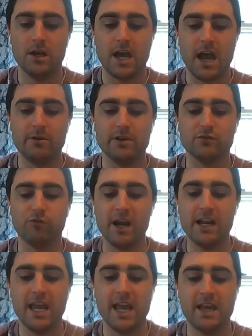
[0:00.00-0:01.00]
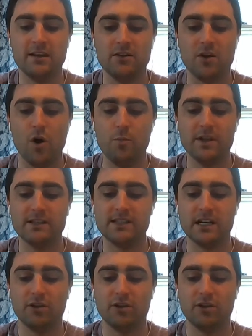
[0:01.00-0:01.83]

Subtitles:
how his right hand opens and